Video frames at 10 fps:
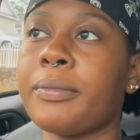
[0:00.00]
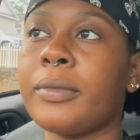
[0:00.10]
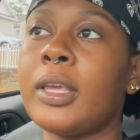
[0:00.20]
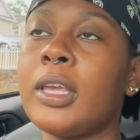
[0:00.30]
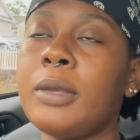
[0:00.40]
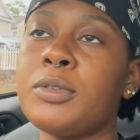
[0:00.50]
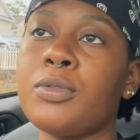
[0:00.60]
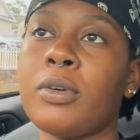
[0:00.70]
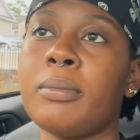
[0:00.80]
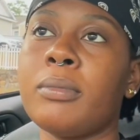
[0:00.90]
it keeps you
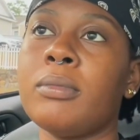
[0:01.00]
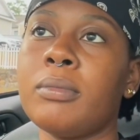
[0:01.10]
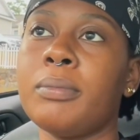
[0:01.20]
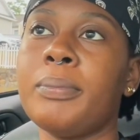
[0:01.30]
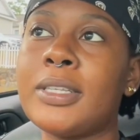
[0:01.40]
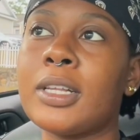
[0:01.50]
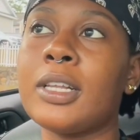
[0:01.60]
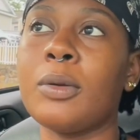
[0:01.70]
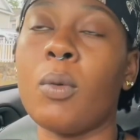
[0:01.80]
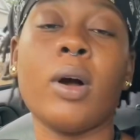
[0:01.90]
from
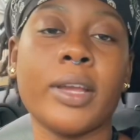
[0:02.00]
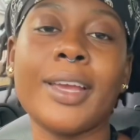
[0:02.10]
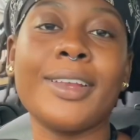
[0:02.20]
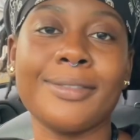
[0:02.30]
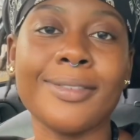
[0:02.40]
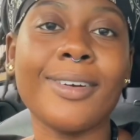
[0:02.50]
basically walking in